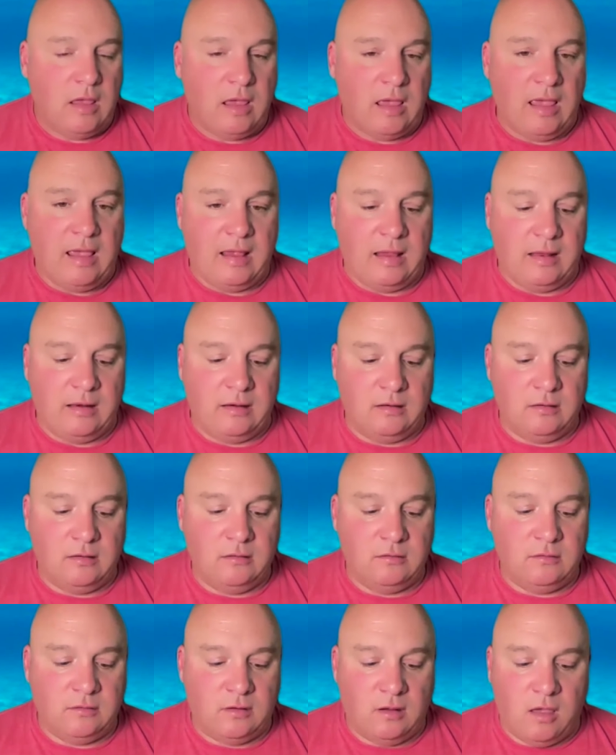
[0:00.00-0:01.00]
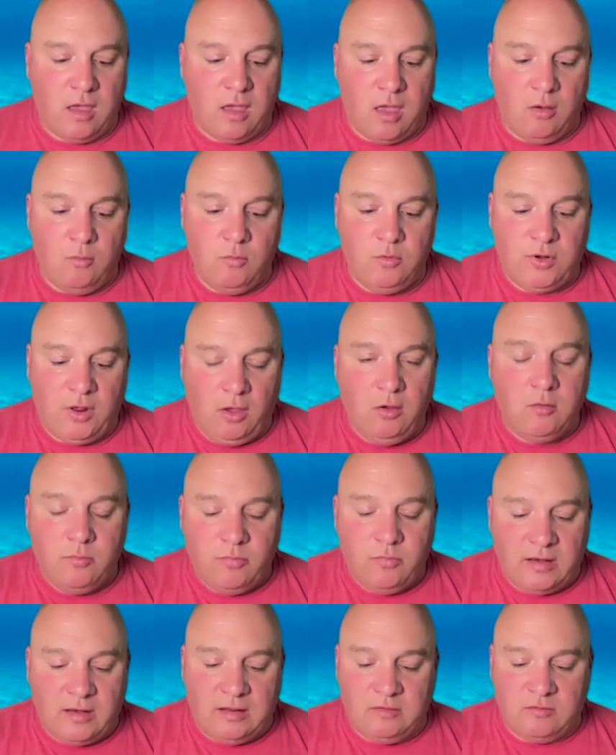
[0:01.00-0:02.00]
and I would
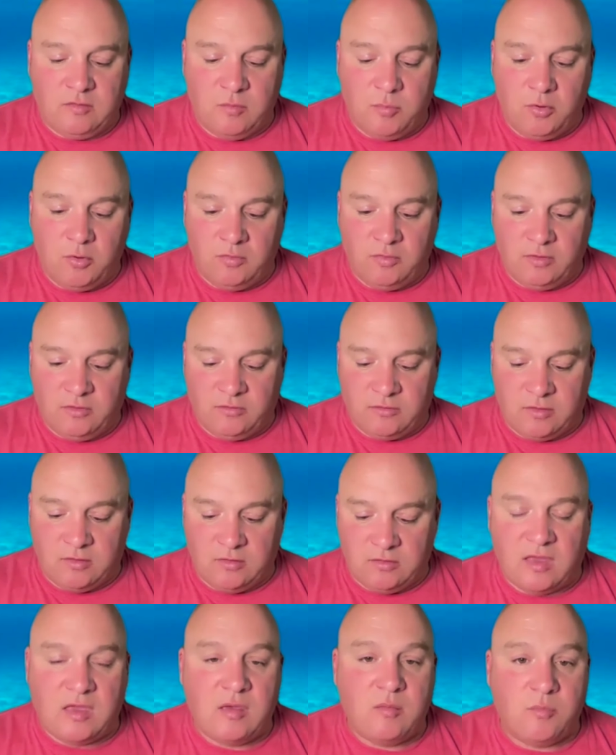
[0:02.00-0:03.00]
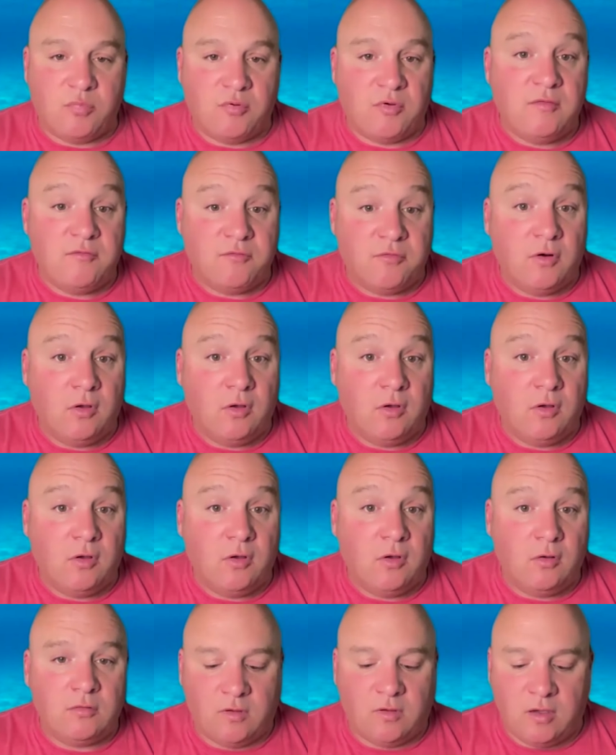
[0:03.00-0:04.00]
hope that it's a book that's going to stay in print for a long
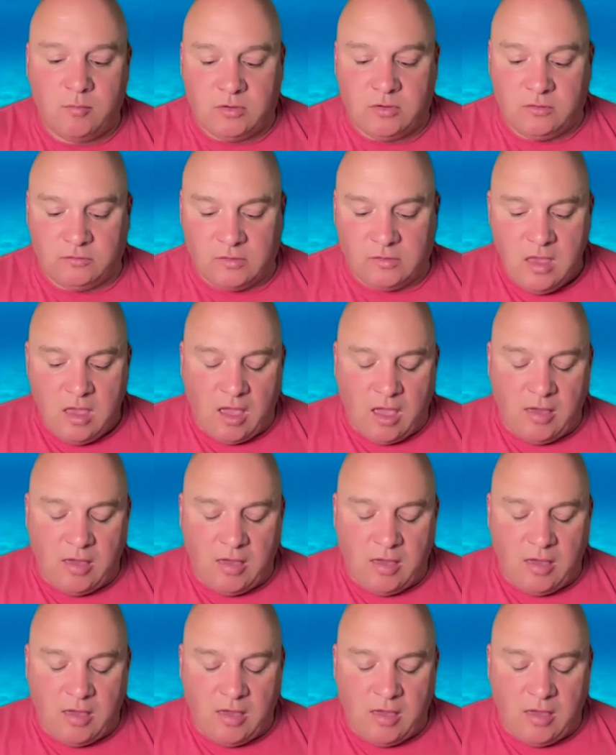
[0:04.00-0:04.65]
time, because